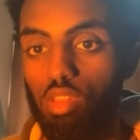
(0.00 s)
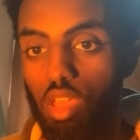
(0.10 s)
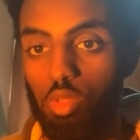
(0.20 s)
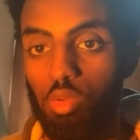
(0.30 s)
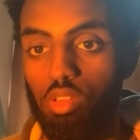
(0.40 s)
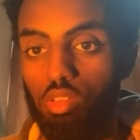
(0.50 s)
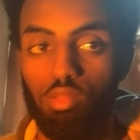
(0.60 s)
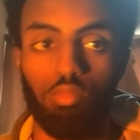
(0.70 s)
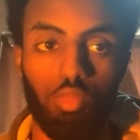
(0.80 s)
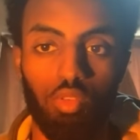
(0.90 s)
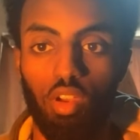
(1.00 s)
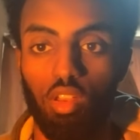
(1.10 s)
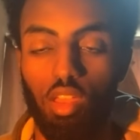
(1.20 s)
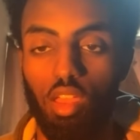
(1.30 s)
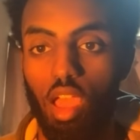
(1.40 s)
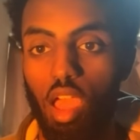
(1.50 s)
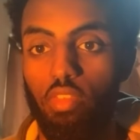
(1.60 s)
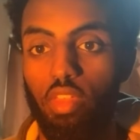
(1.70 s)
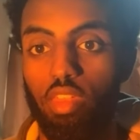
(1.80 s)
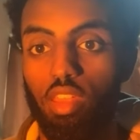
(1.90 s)
Next one, move on.
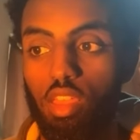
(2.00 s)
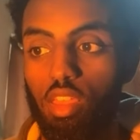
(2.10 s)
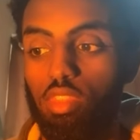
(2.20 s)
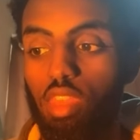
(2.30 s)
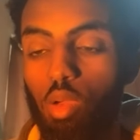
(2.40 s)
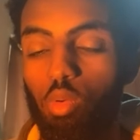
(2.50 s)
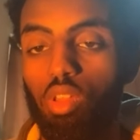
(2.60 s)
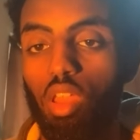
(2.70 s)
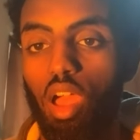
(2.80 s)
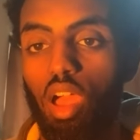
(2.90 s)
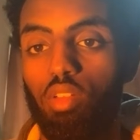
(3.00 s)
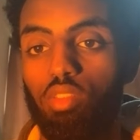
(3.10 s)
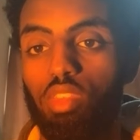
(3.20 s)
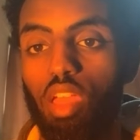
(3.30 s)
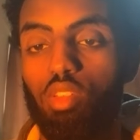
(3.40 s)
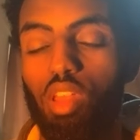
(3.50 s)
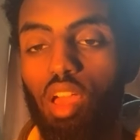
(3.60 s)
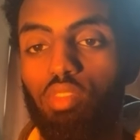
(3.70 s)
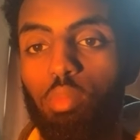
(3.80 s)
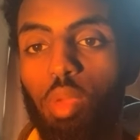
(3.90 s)
And then you'll
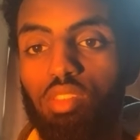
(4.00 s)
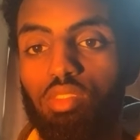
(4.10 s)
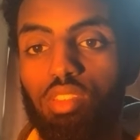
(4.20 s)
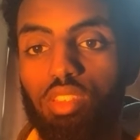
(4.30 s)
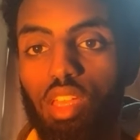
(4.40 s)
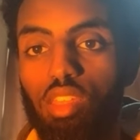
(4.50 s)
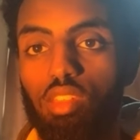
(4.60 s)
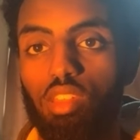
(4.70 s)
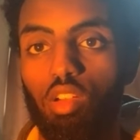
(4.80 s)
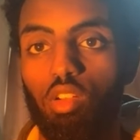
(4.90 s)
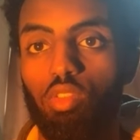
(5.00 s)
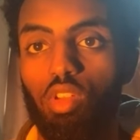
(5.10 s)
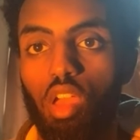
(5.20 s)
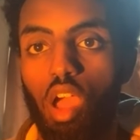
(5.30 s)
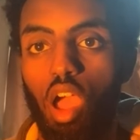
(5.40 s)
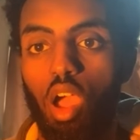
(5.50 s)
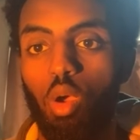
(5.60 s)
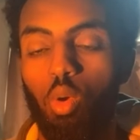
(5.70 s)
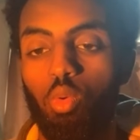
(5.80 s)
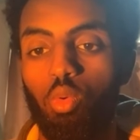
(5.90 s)
have a better understanding of
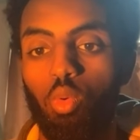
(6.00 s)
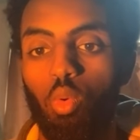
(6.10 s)
how